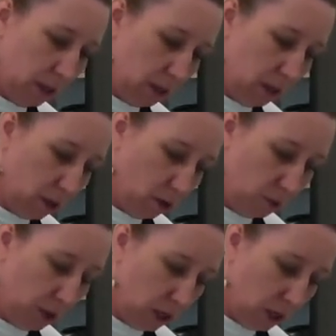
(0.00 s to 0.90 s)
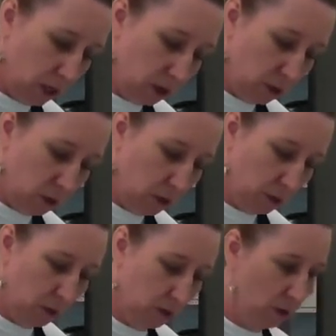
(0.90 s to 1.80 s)
There we go.
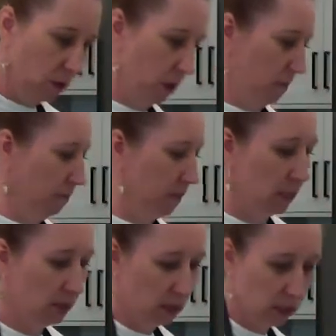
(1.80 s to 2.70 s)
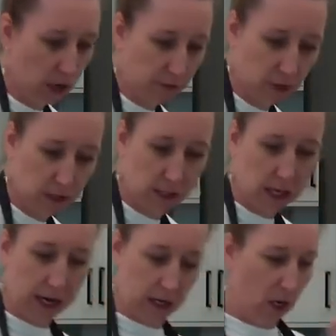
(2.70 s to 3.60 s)
Good, set this off to the
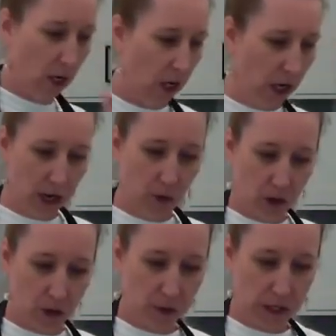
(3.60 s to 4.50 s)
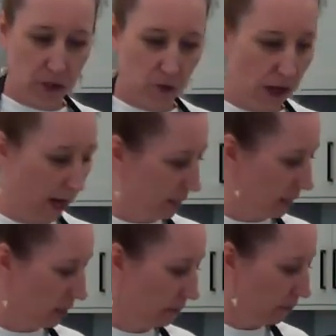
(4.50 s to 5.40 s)
side. All right, what do I wanna do next?
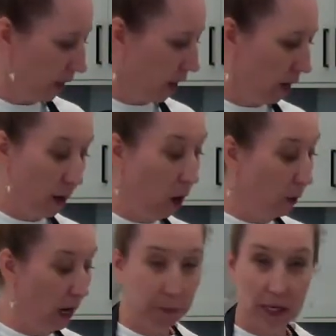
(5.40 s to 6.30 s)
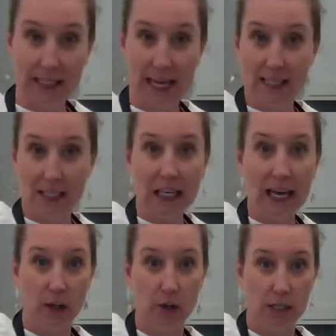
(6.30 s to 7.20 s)
Oh, and I'm gonna taste
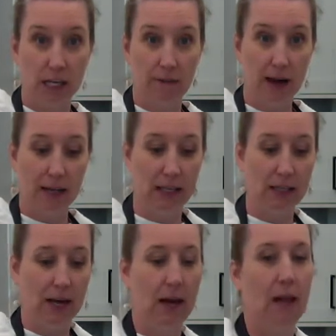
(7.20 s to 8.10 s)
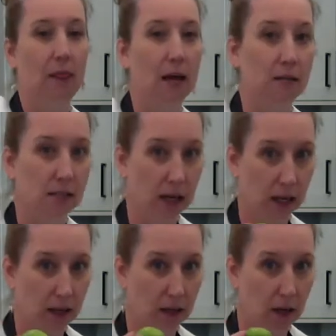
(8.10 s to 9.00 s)
later to see if I need to add that second
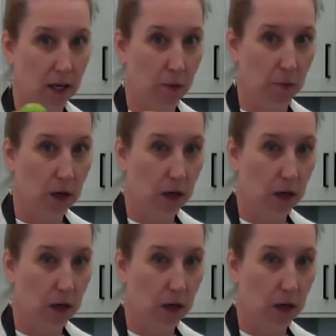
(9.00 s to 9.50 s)
lime.